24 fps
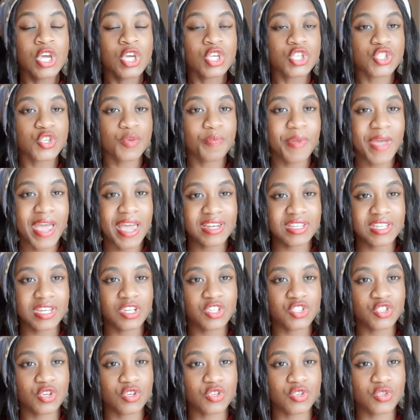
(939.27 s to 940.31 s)
So pay
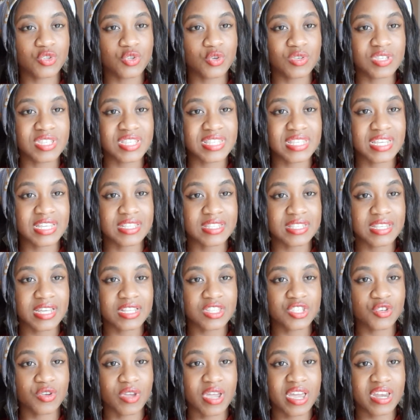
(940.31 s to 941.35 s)
attention to those
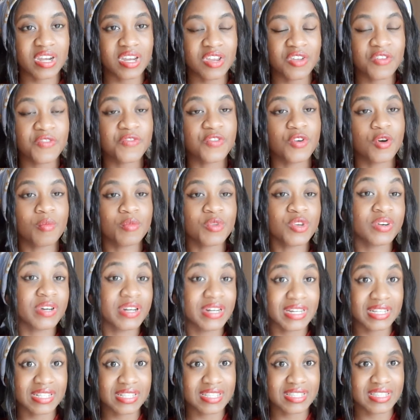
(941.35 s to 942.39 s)
insights you're getting from
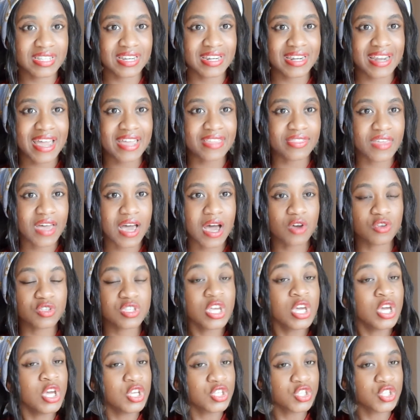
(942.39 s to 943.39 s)
Uranus in the ninth house,